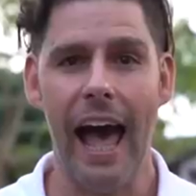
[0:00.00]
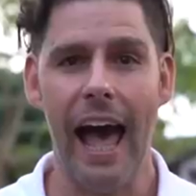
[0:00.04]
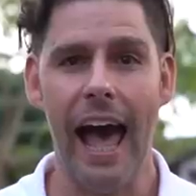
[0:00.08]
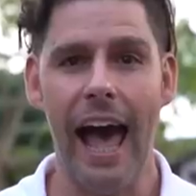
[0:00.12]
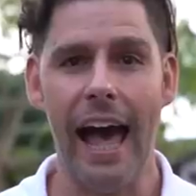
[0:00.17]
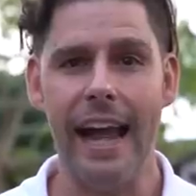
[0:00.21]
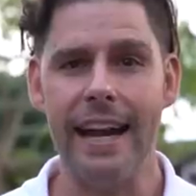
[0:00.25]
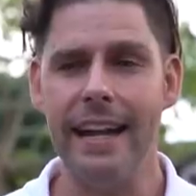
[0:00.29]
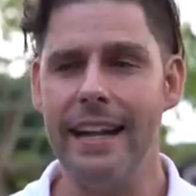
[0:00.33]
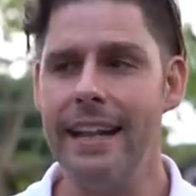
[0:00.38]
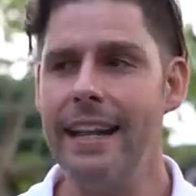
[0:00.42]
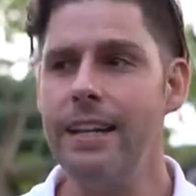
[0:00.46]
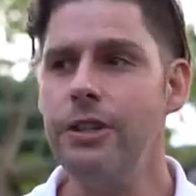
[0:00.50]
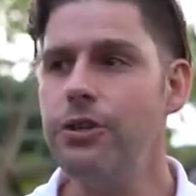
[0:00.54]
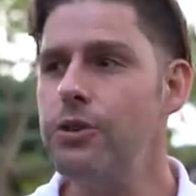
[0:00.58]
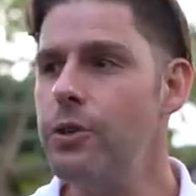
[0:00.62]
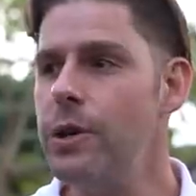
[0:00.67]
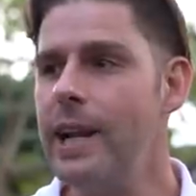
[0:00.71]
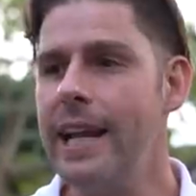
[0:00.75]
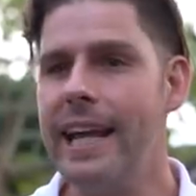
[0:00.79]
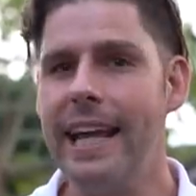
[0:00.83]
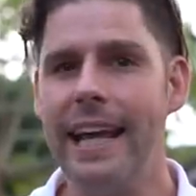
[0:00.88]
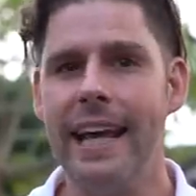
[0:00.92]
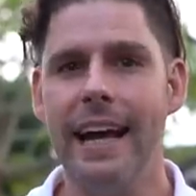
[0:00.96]
And
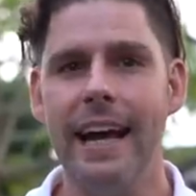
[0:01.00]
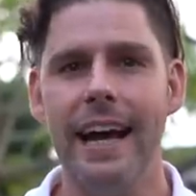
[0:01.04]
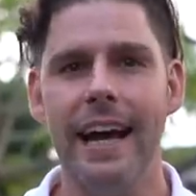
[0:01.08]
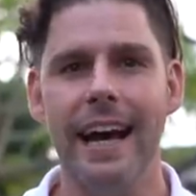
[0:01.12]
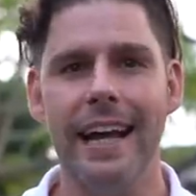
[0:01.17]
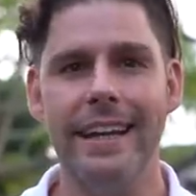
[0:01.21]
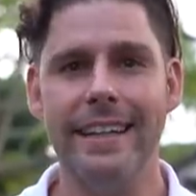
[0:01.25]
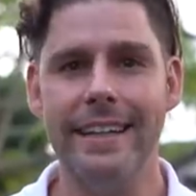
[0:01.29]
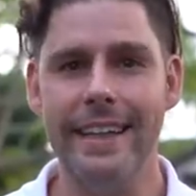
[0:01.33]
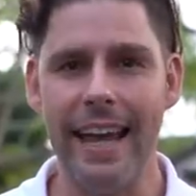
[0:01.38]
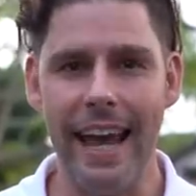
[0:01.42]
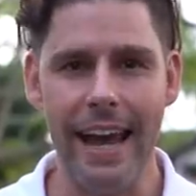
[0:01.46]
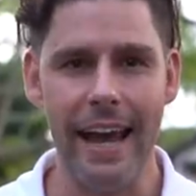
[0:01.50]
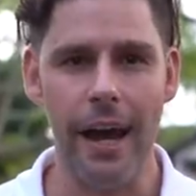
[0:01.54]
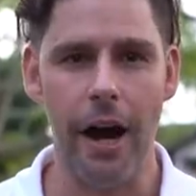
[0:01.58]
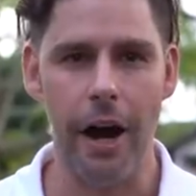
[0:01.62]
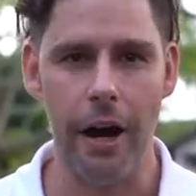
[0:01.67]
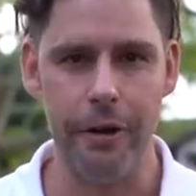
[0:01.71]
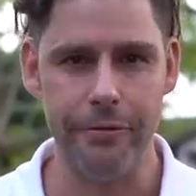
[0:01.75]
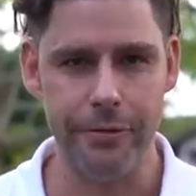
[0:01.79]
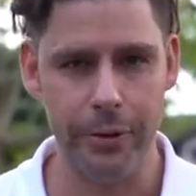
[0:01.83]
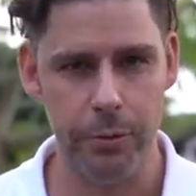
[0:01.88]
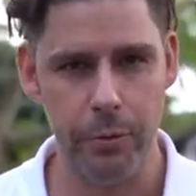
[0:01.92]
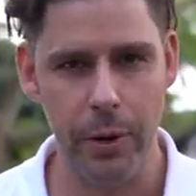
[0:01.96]
literally a day
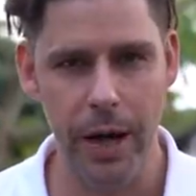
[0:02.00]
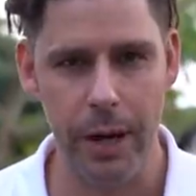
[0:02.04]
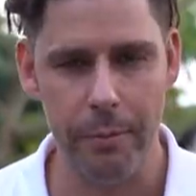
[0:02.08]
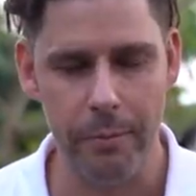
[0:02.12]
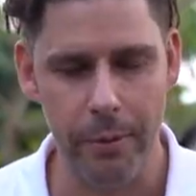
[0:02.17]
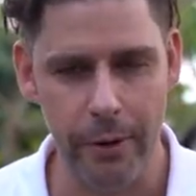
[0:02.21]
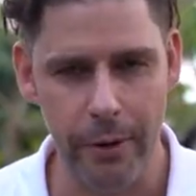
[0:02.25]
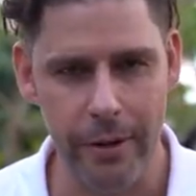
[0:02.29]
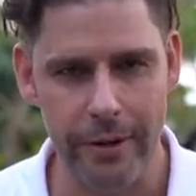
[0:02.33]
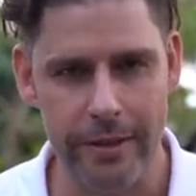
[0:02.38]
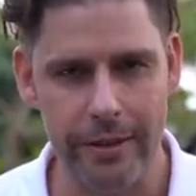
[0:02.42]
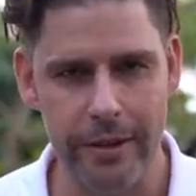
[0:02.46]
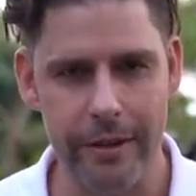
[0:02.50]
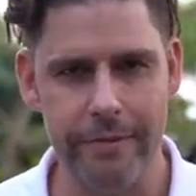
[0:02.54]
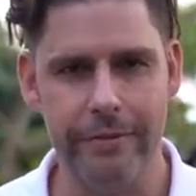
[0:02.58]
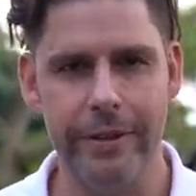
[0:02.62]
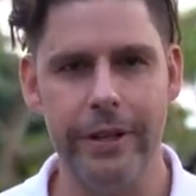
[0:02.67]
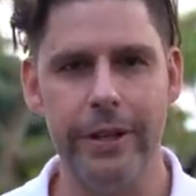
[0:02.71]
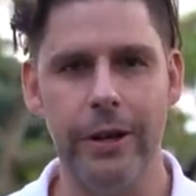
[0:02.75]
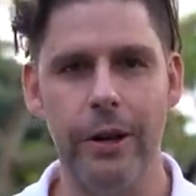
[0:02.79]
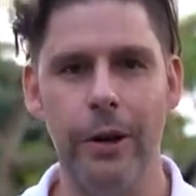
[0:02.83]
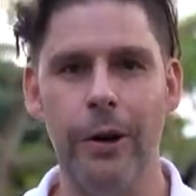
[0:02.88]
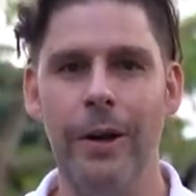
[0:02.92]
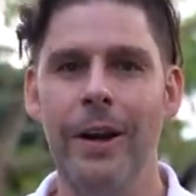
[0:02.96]
after we uploaded the
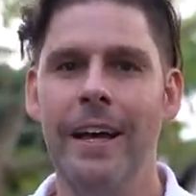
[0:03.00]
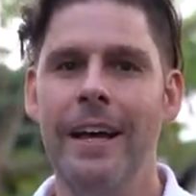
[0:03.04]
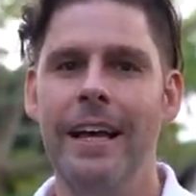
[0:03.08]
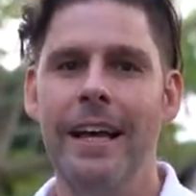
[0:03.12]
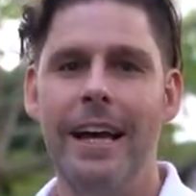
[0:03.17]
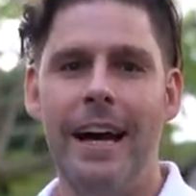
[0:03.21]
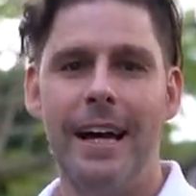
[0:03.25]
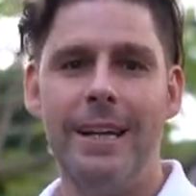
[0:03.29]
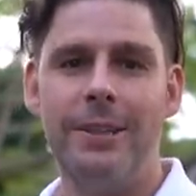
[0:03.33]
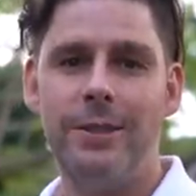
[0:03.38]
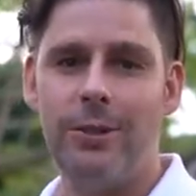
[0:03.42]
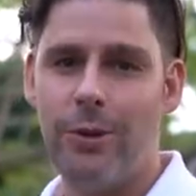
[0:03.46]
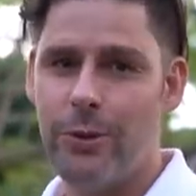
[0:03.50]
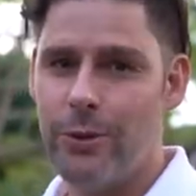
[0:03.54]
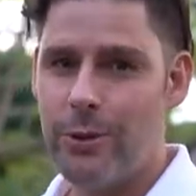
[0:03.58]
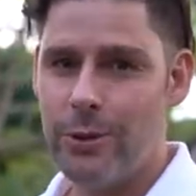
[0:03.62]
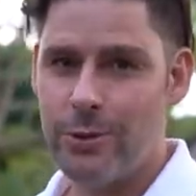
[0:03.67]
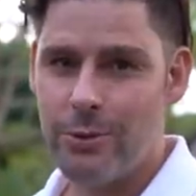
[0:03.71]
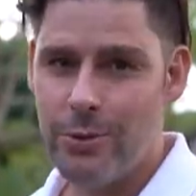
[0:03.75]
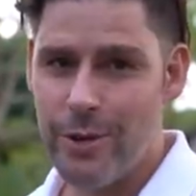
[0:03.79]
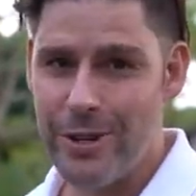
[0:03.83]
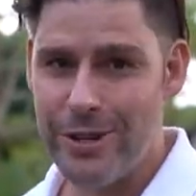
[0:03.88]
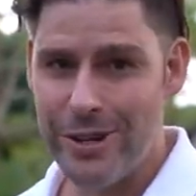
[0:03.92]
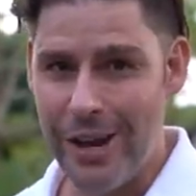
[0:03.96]
video, Antonio
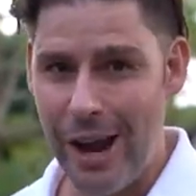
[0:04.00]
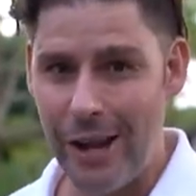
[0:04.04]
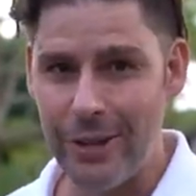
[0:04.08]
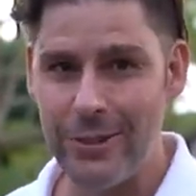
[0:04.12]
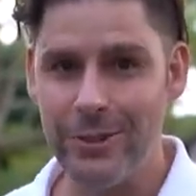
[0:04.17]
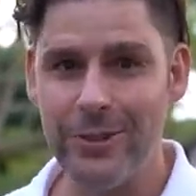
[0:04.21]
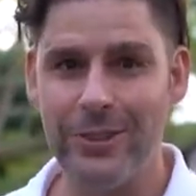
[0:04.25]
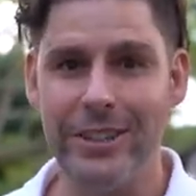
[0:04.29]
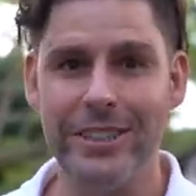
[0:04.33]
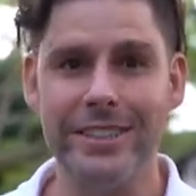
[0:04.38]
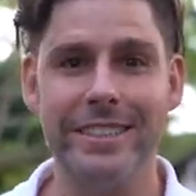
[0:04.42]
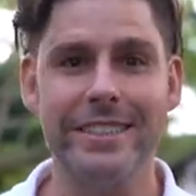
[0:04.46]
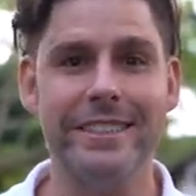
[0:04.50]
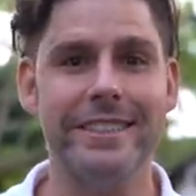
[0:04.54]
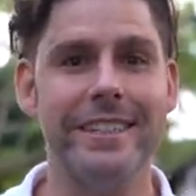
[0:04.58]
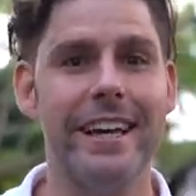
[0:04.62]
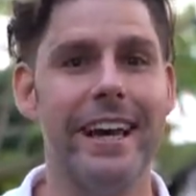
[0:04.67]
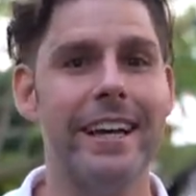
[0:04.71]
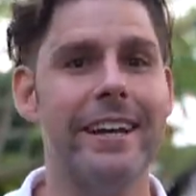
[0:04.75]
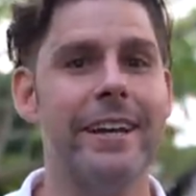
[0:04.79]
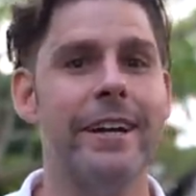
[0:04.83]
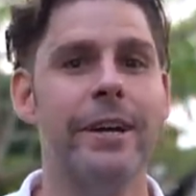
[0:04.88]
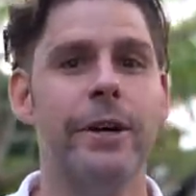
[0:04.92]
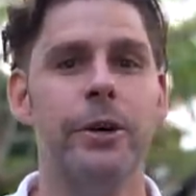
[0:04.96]
Antonio's reached out to us and
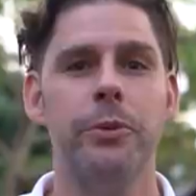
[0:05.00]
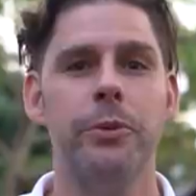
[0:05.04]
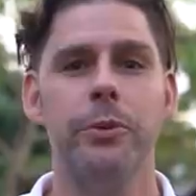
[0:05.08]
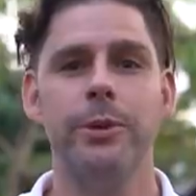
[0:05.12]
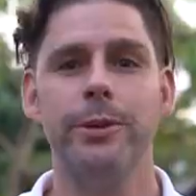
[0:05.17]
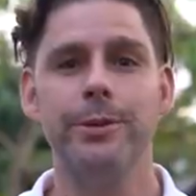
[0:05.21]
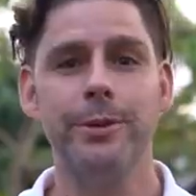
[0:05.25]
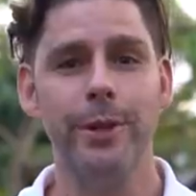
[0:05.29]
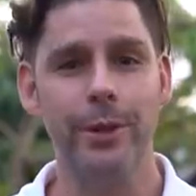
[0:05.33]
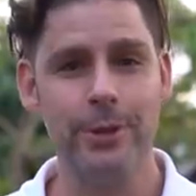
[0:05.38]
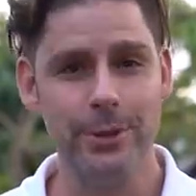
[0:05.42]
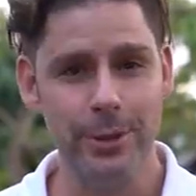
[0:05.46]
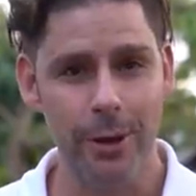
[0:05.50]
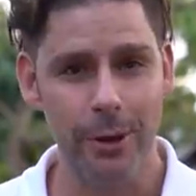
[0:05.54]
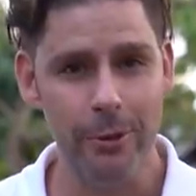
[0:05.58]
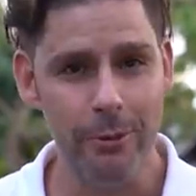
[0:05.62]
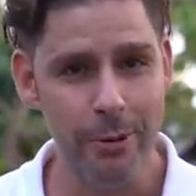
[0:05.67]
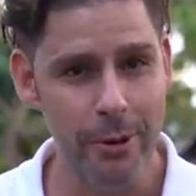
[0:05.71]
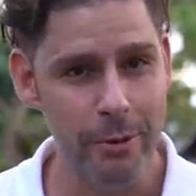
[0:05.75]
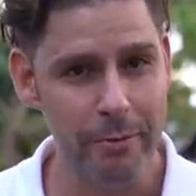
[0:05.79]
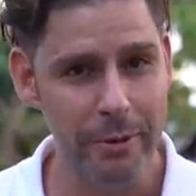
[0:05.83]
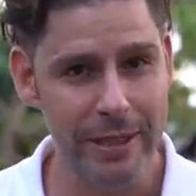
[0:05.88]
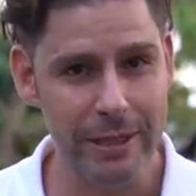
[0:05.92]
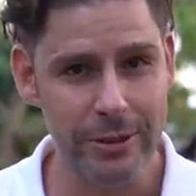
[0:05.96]
said, we're so sorry
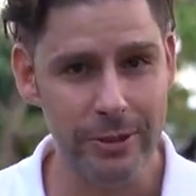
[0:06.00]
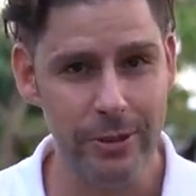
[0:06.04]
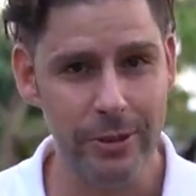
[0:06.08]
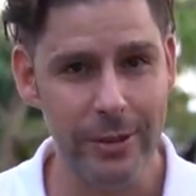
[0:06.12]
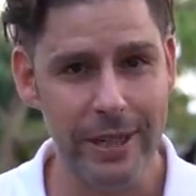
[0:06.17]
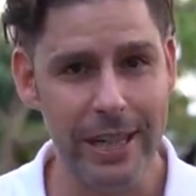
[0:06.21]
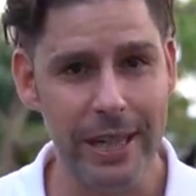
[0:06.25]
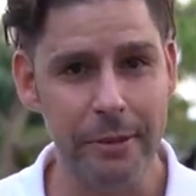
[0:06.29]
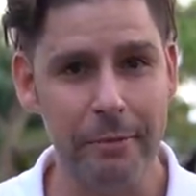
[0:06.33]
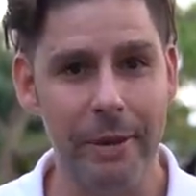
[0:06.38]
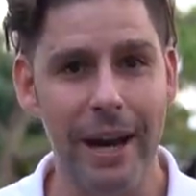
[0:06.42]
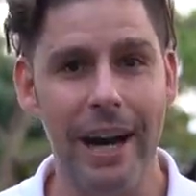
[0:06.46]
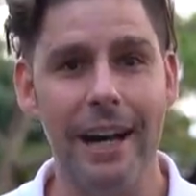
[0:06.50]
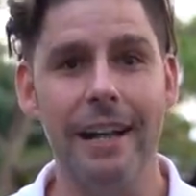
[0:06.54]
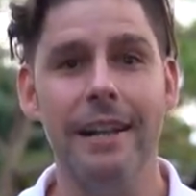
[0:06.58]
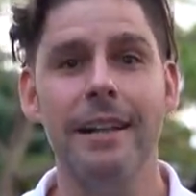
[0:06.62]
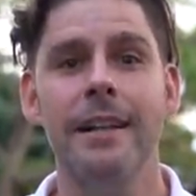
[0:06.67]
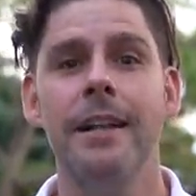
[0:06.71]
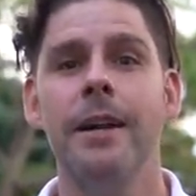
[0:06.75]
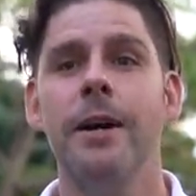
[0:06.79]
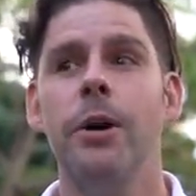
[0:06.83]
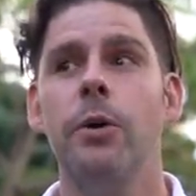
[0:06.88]
we missed your email.